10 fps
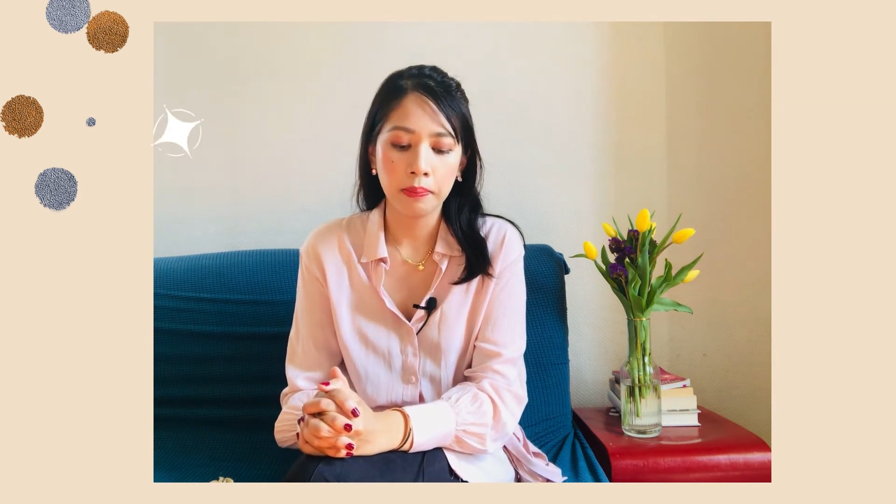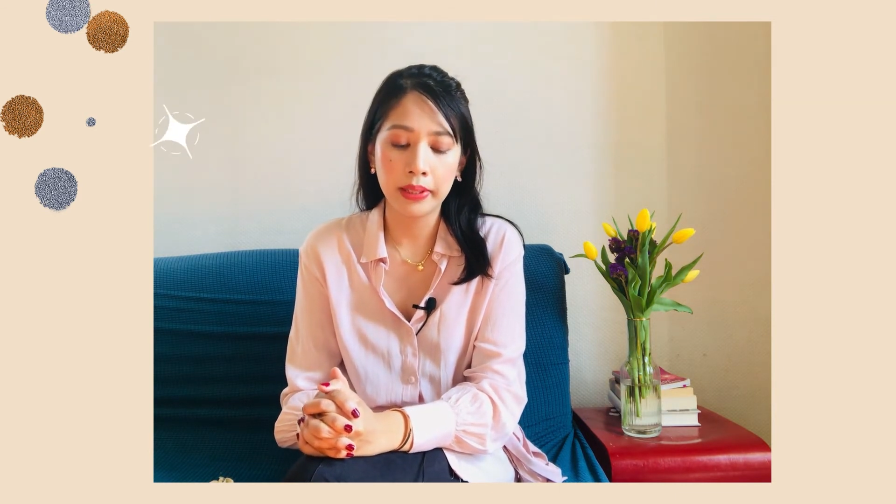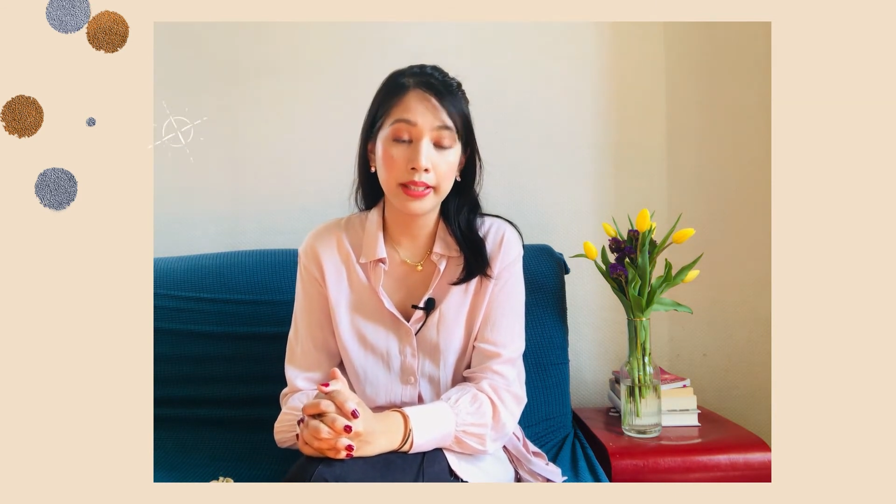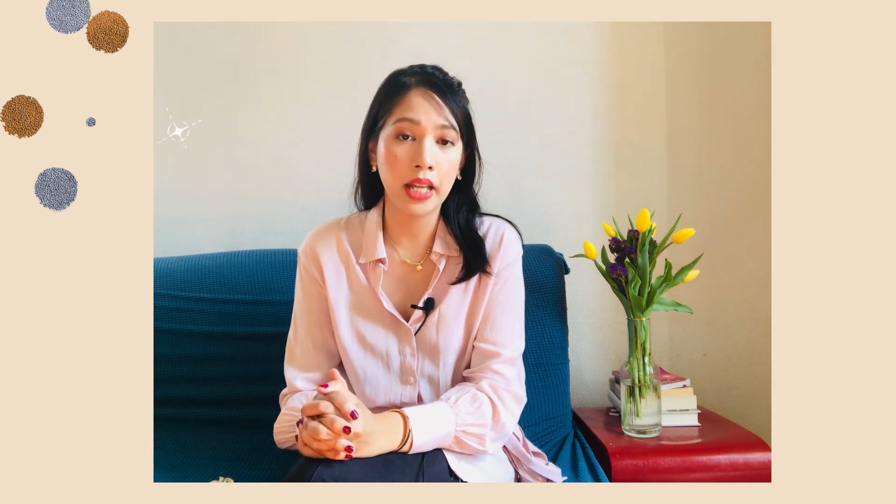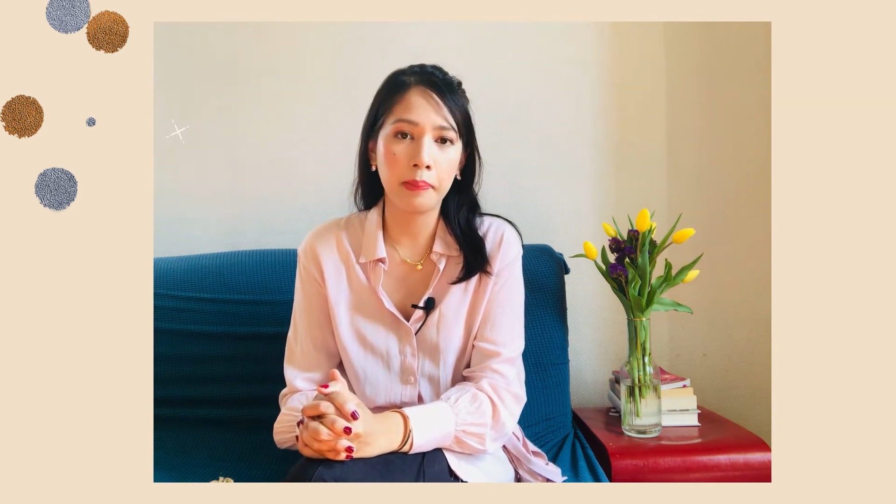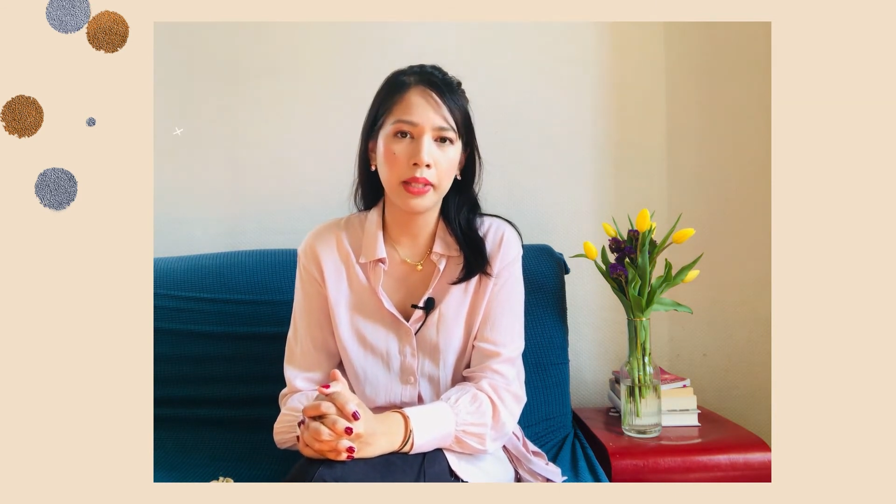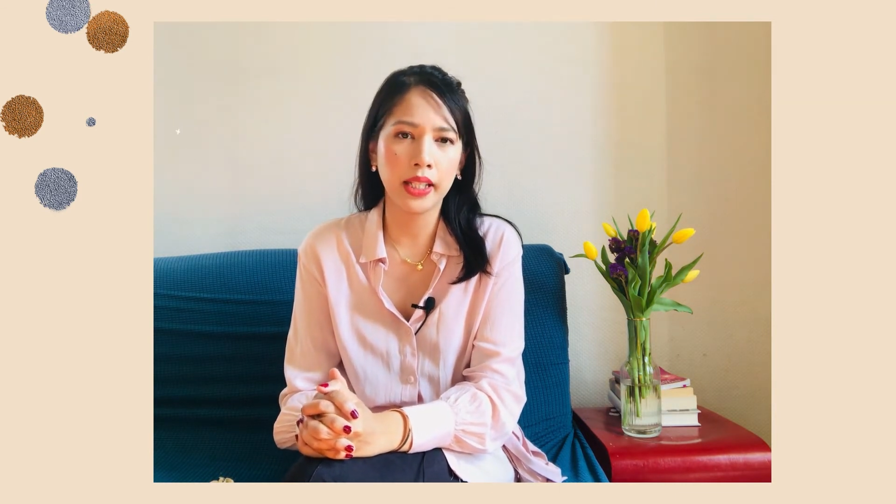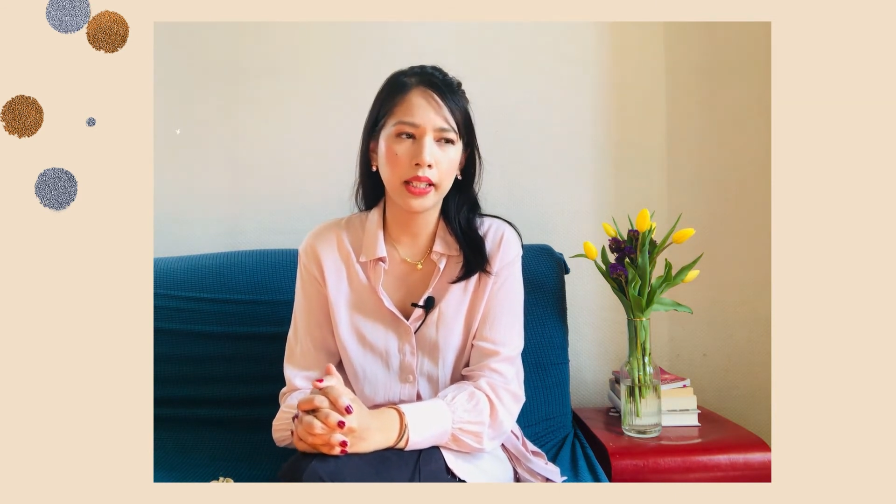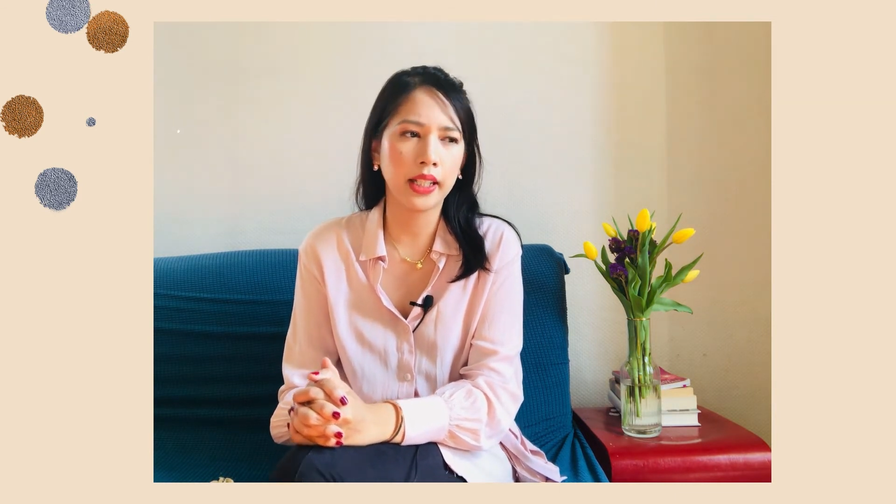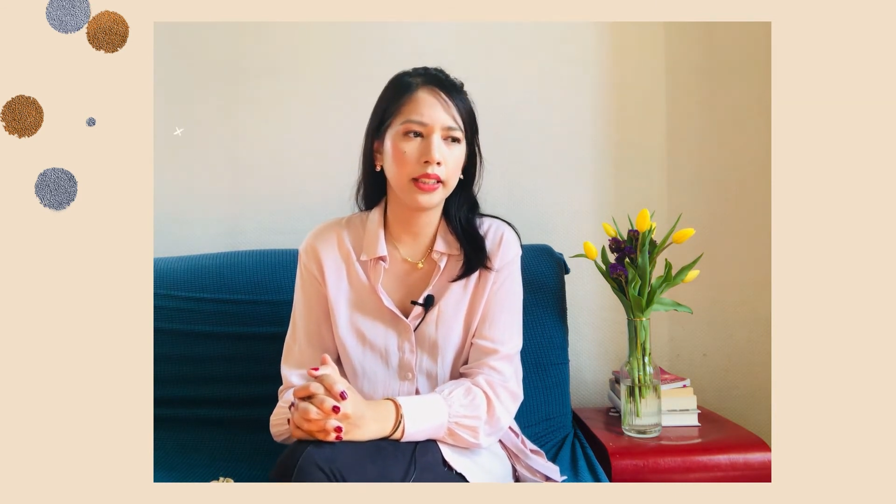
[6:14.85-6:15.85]

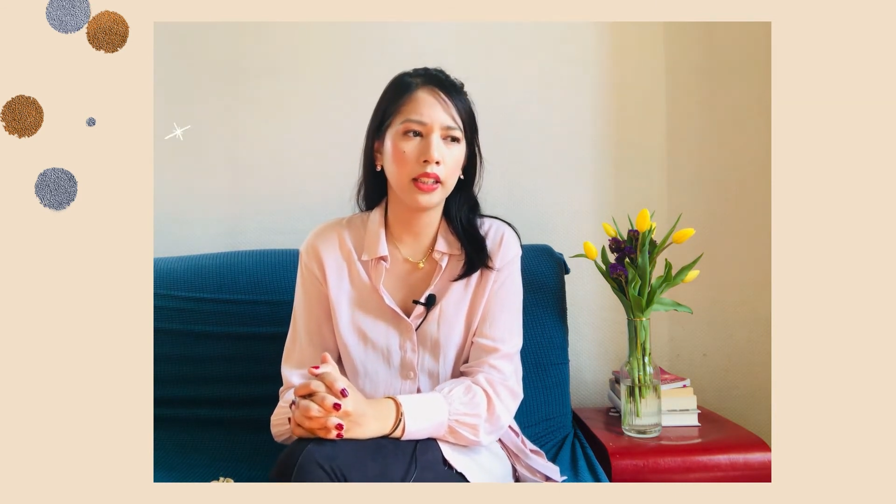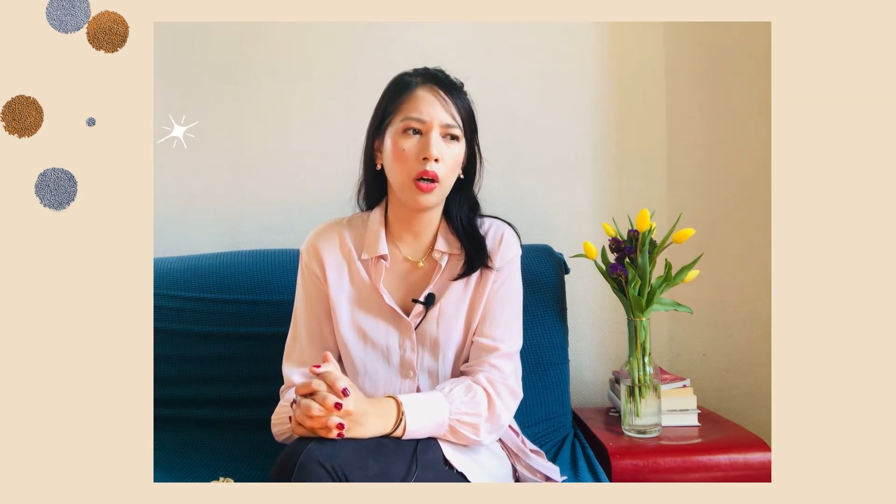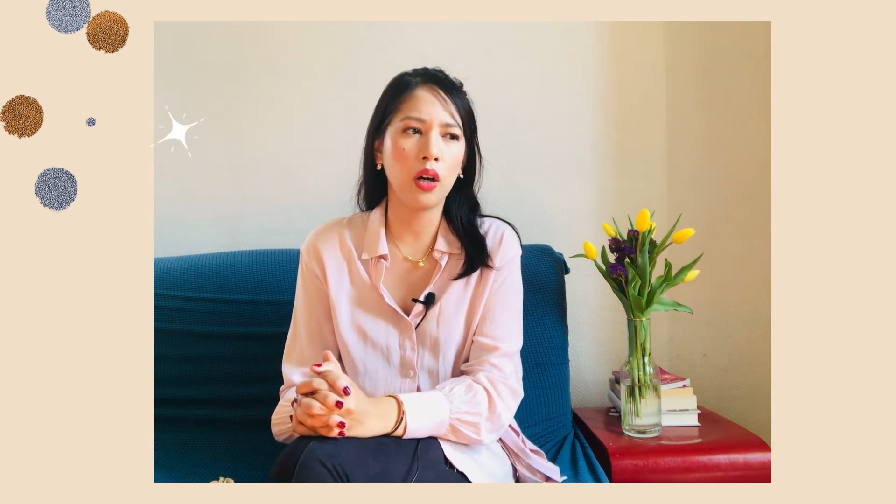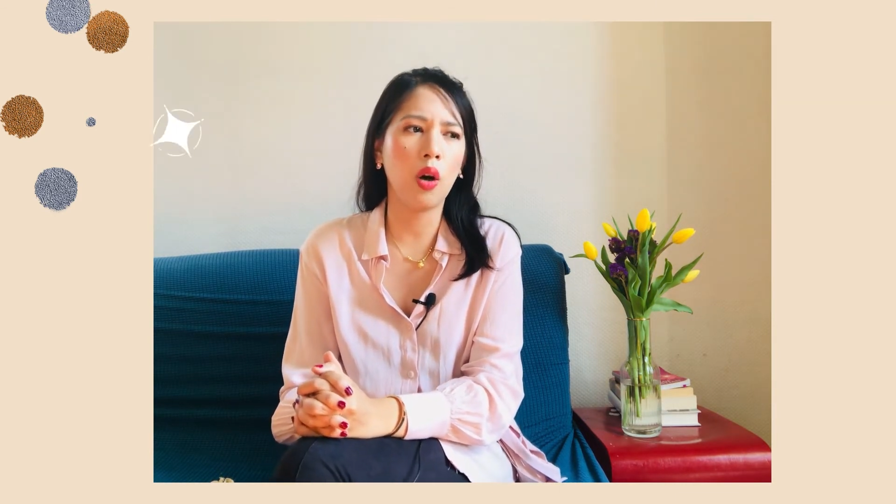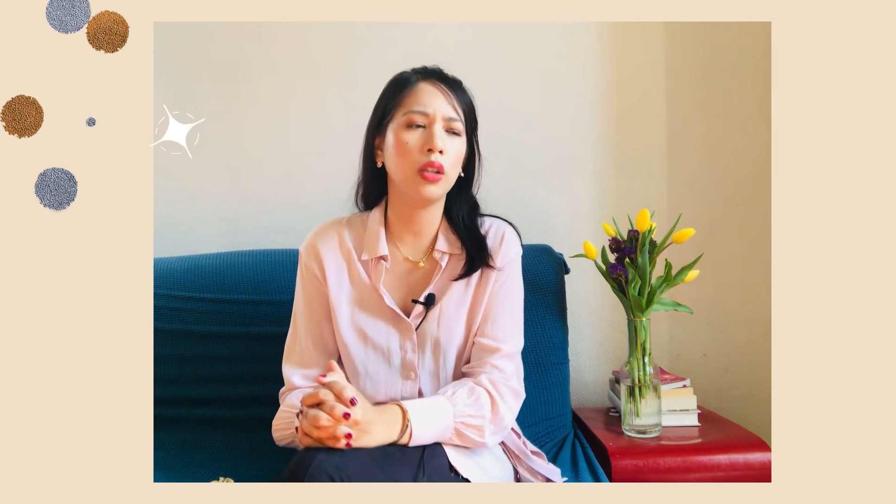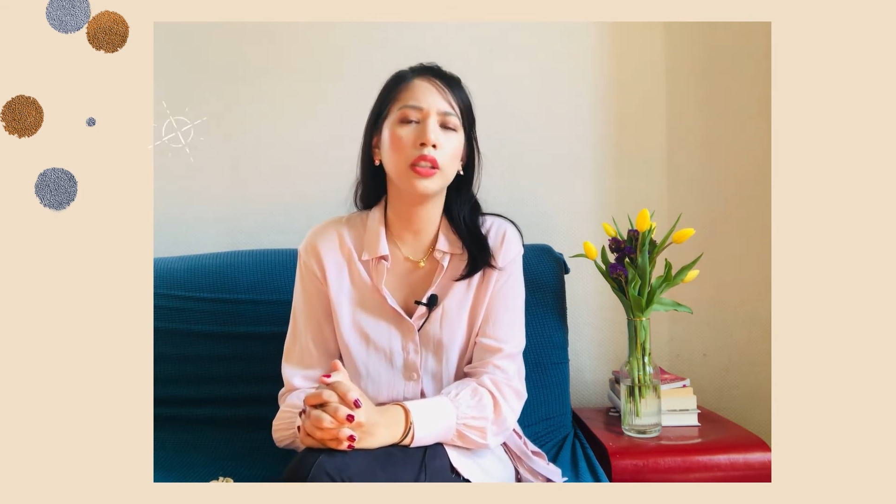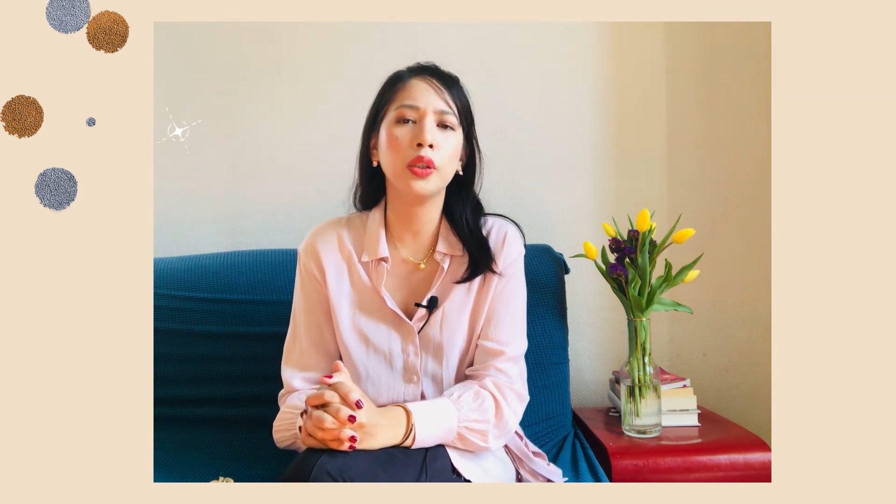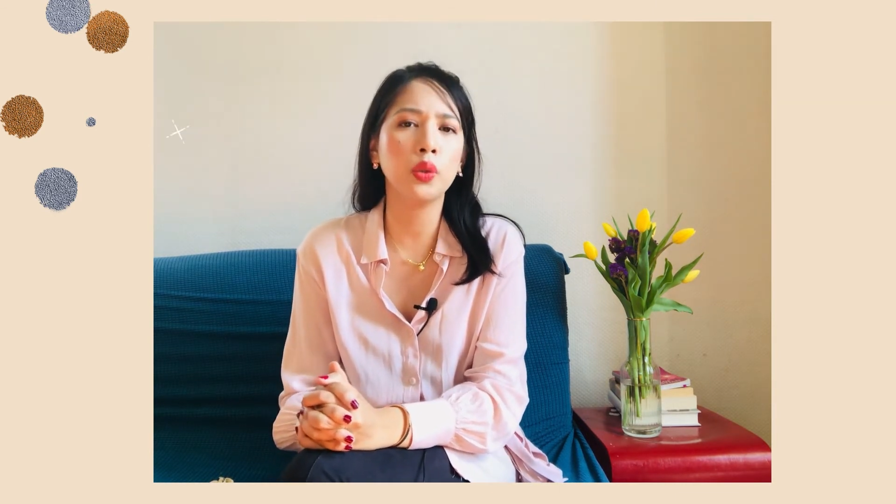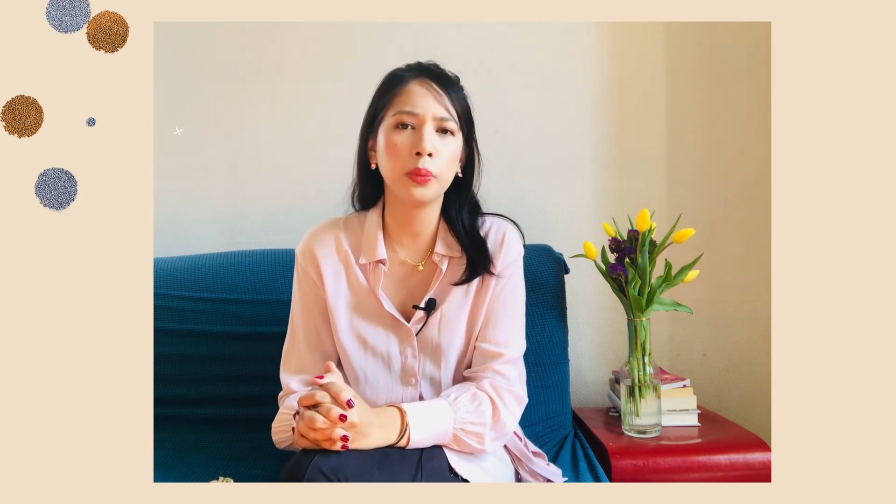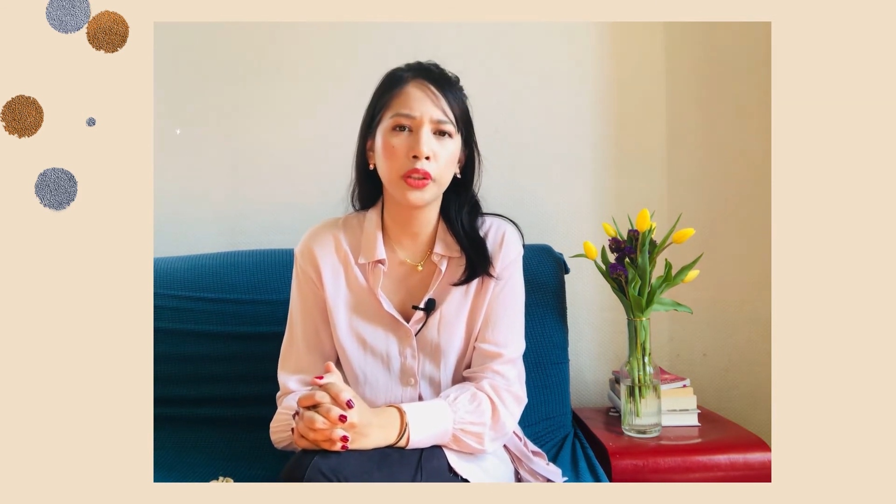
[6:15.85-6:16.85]
pandemic and all the
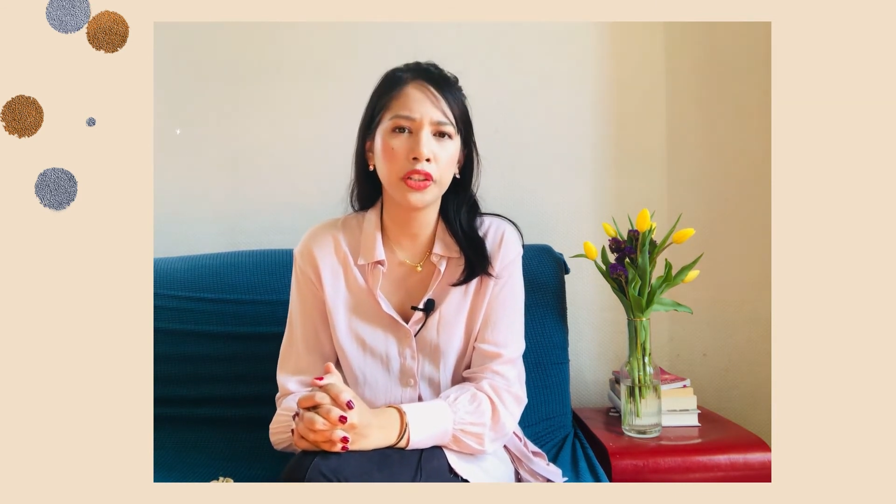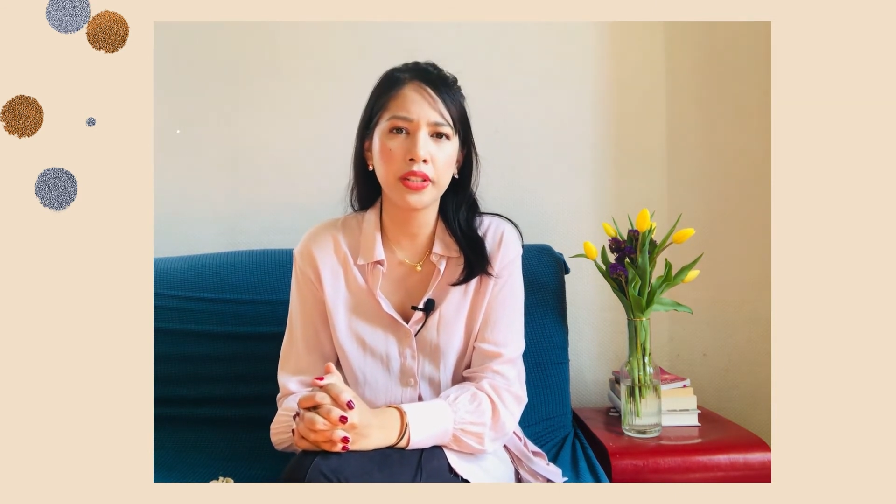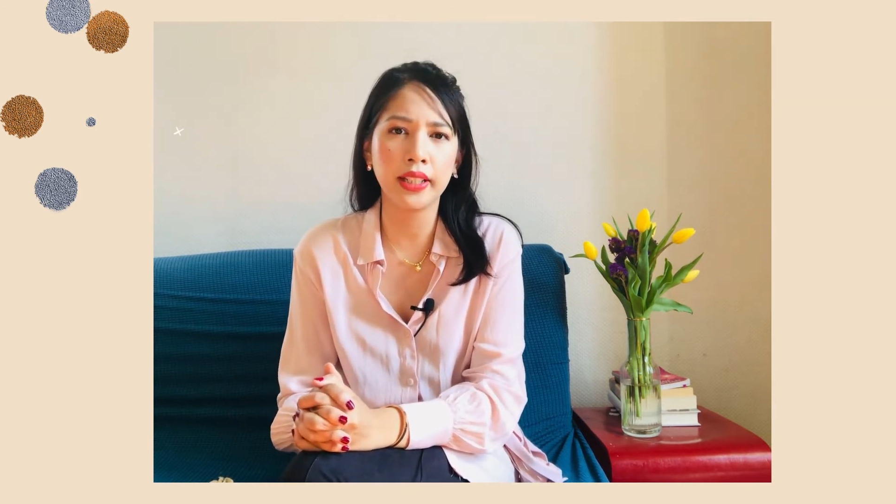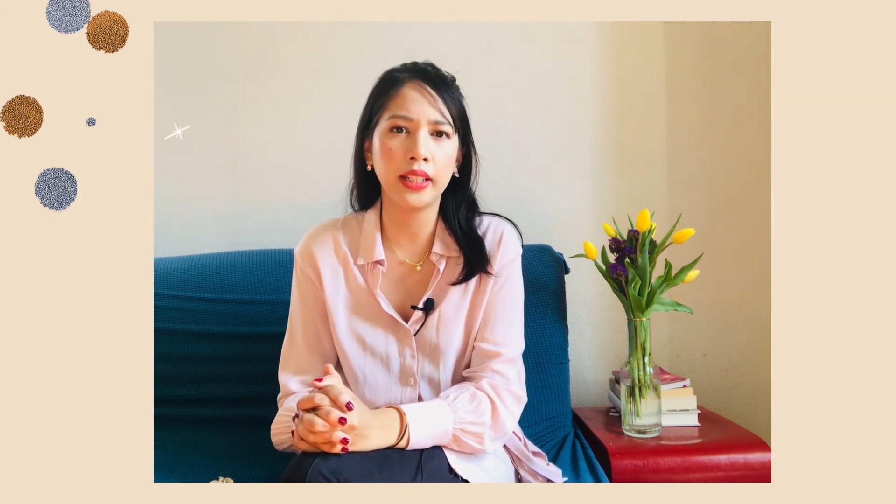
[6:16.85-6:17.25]
numerous